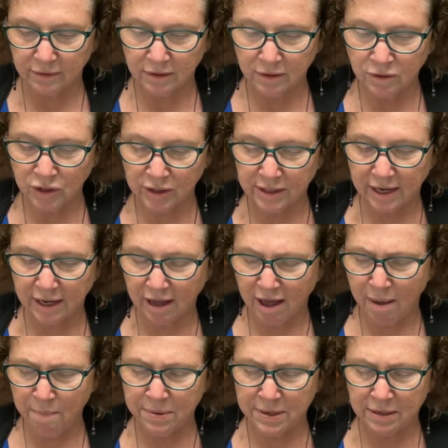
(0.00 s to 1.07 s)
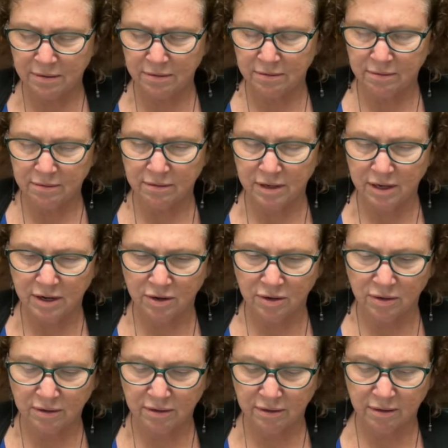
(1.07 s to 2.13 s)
They're just like hopping here.